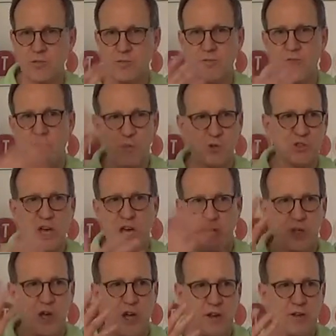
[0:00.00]
Farmer's got a
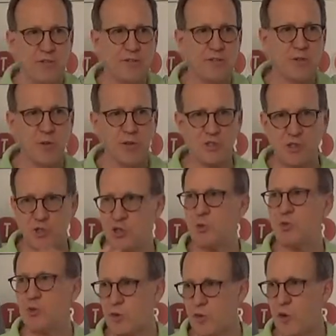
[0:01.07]
gun. He wants to
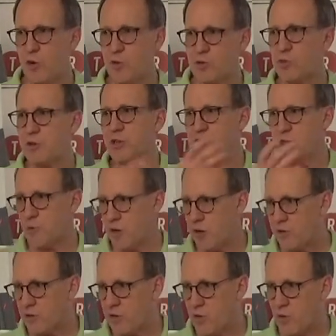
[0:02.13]
shoot the crows because they're
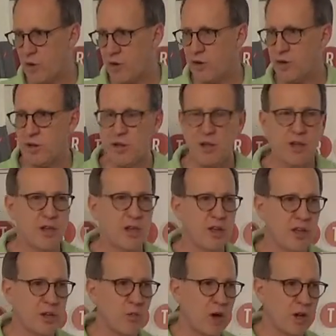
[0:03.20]
eating the corn.
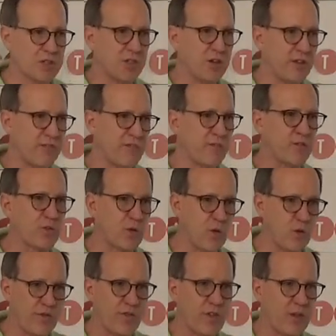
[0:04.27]
Walks into the
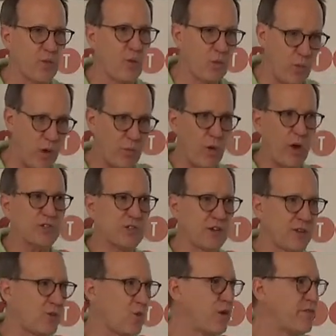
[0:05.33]

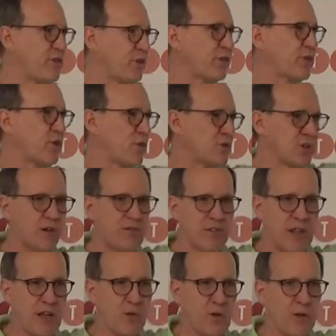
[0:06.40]
cornfield, the crows all
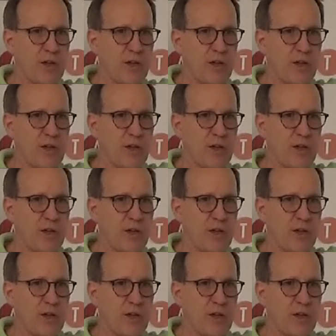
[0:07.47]
fly away.